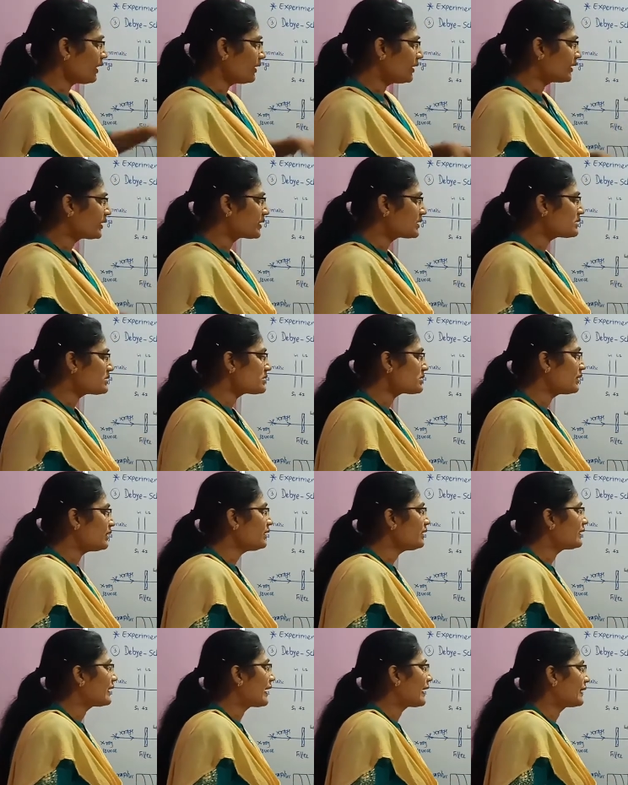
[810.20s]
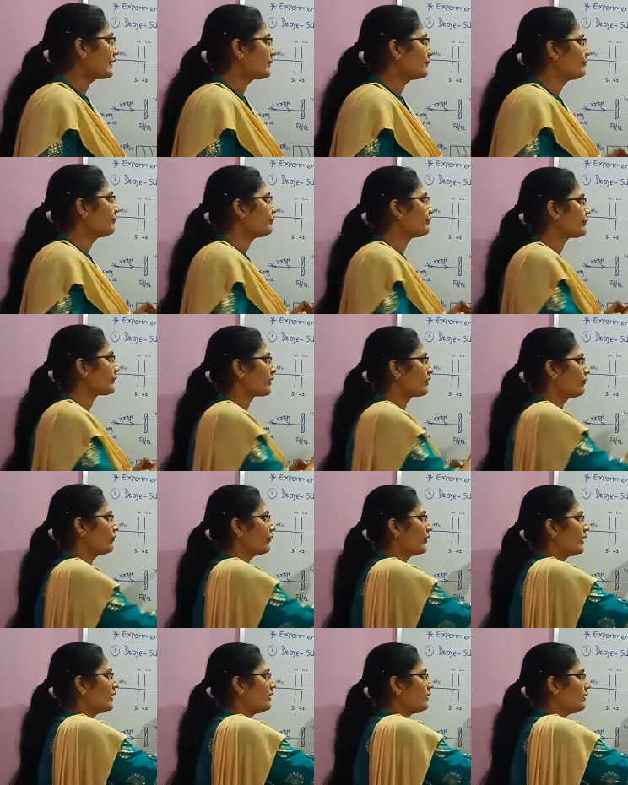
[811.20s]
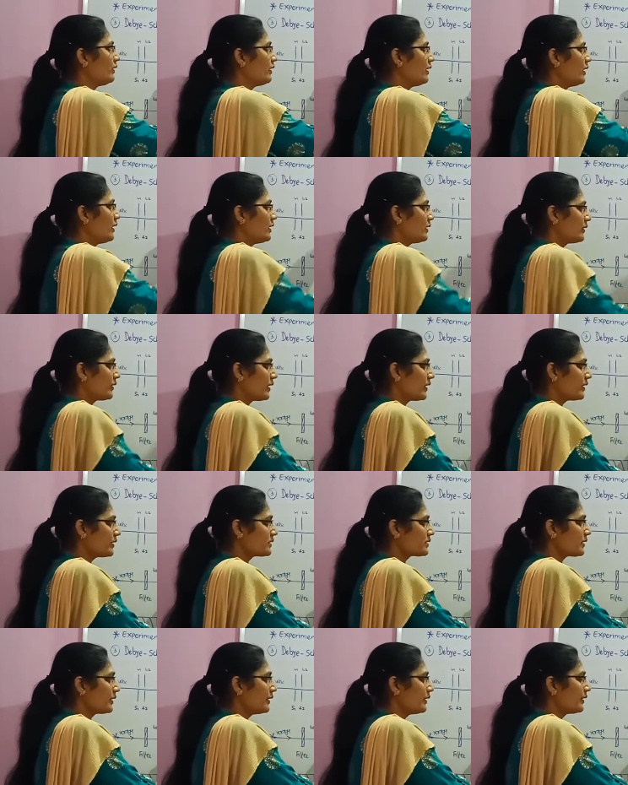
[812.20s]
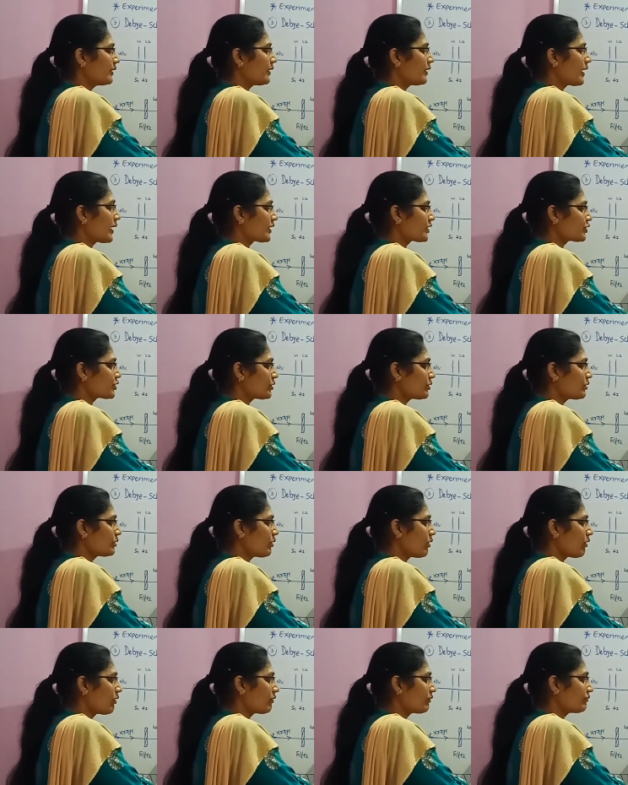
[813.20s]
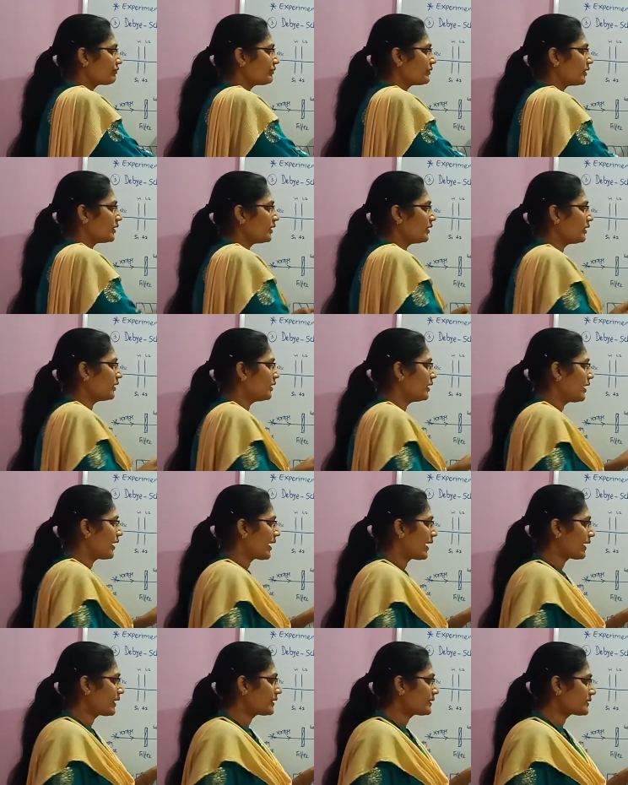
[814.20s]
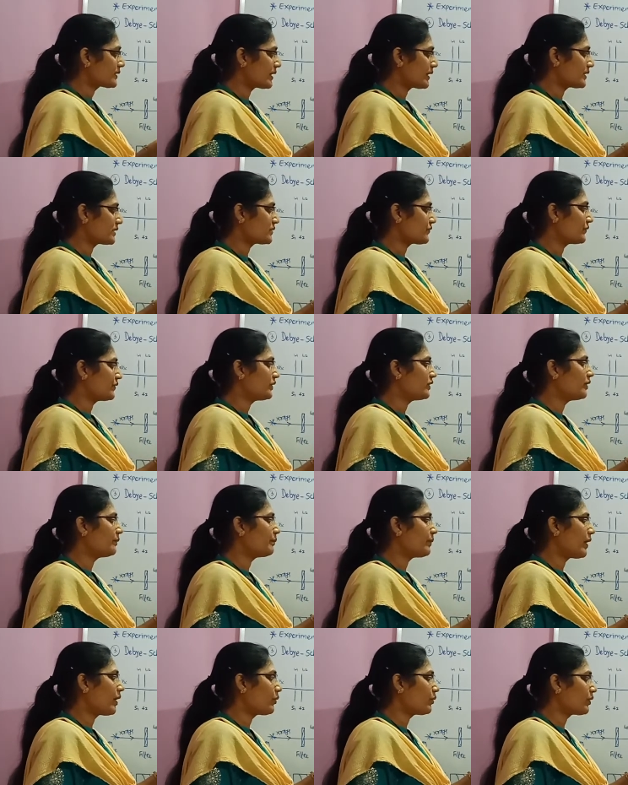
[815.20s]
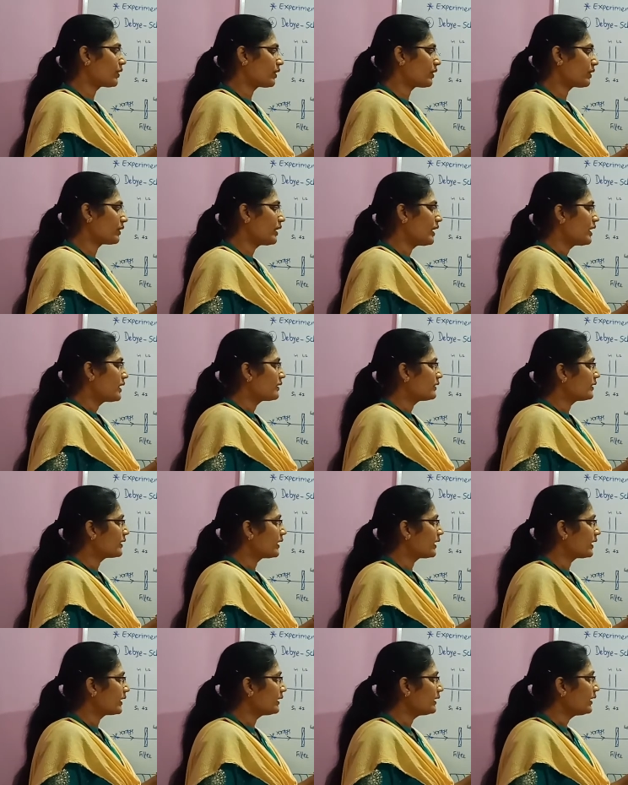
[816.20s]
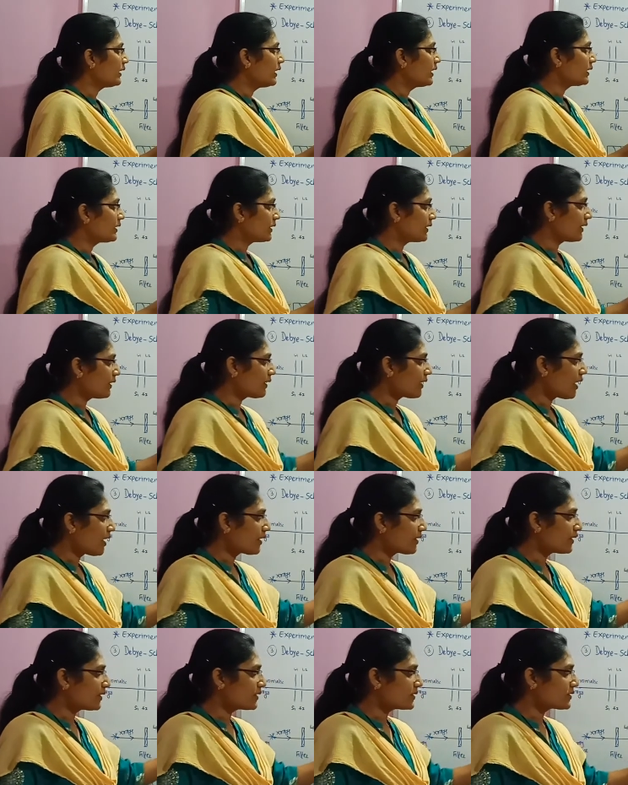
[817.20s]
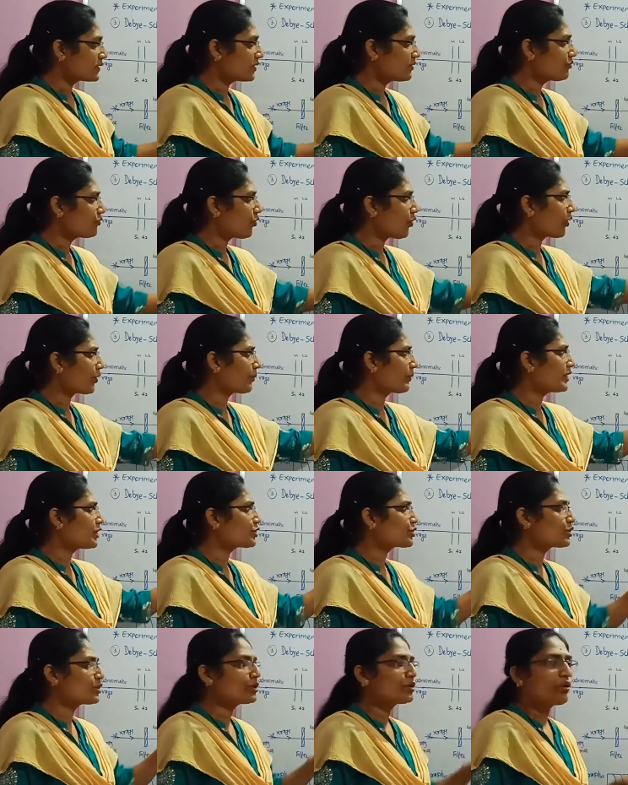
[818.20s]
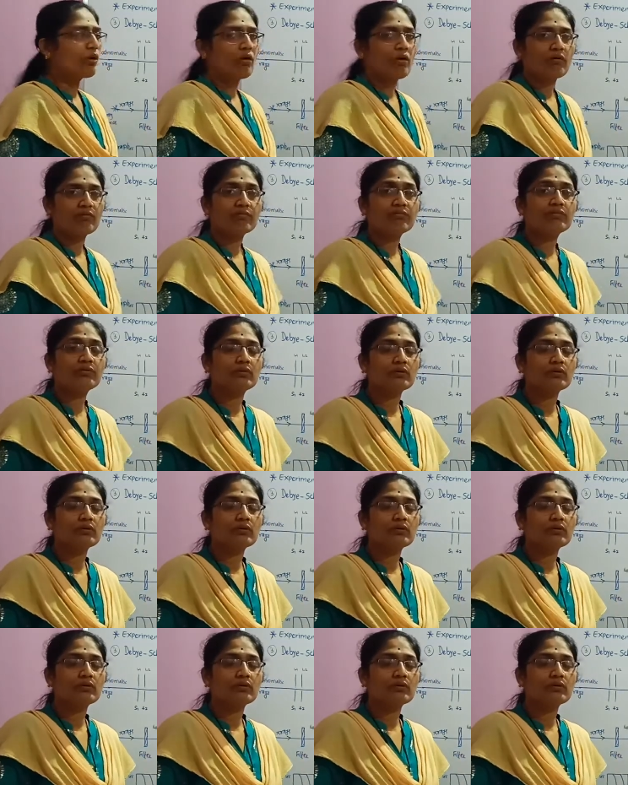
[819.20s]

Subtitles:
it is seen that when there is interaction of the X-rays with the powder, then there is the formation of